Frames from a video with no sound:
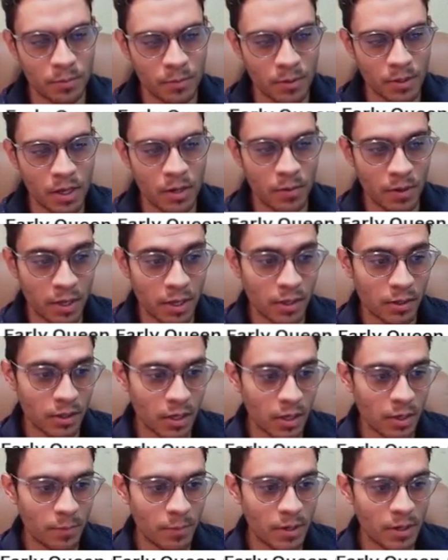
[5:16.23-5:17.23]
Now I can
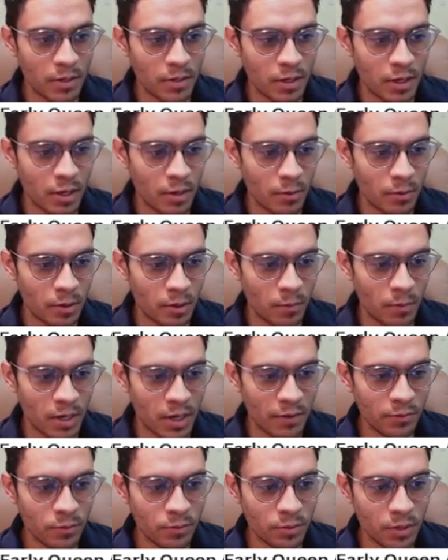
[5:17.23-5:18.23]
take my they will
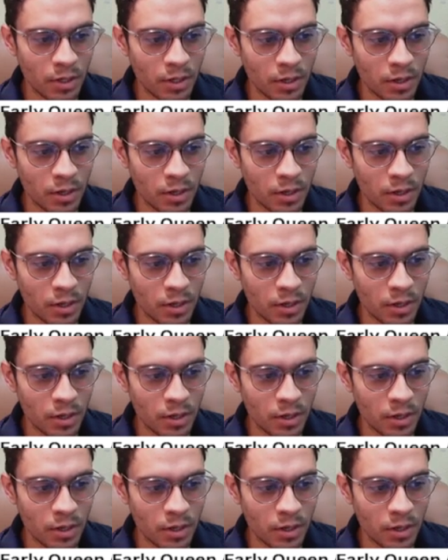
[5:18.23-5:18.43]
have to take